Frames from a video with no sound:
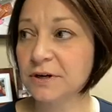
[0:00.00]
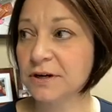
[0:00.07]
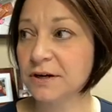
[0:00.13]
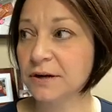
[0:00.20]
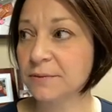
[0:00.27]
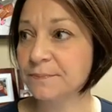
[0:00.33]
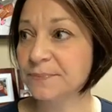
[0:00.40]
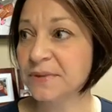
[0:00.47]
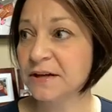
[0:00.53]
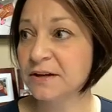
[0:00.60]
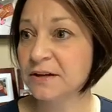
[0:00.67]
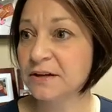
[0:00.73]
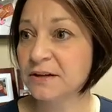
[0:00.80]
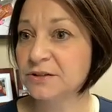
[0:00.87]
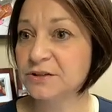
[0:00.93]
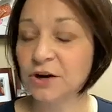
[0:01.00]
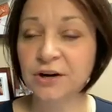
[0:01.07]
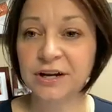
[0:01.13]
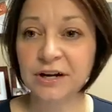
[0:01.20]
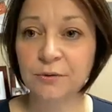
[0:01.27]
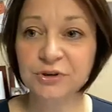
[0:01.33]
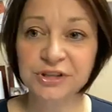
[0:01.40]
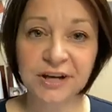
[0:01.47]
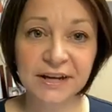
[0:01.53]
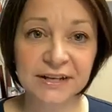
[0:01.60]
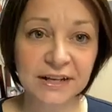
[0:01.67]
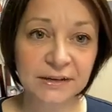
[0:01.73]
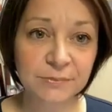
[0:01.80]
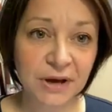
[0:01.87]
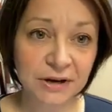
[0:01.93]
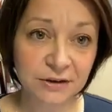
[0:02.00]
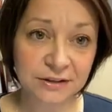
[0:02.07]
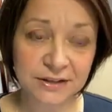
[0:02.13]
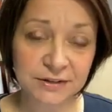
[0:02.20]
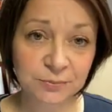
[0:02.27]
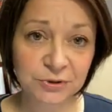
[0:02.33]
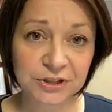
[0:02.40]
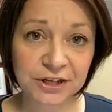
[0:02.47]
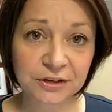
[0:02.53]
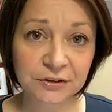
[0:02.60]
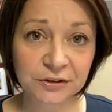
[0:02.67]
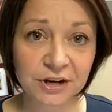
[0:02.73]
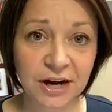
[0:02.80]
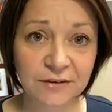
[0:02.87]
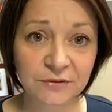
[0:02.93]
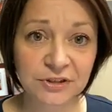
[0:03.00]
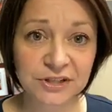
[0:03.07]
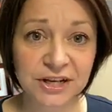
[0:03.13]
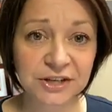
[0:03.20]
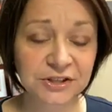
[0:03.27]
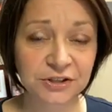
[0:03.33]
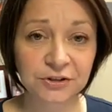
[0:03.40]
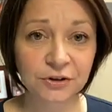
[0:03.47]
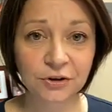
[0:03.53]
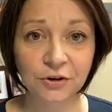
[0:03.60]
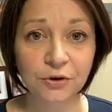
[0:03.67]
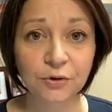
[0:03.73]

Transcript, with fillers: Um, darn it, I wish I had done better at this particular conversation or,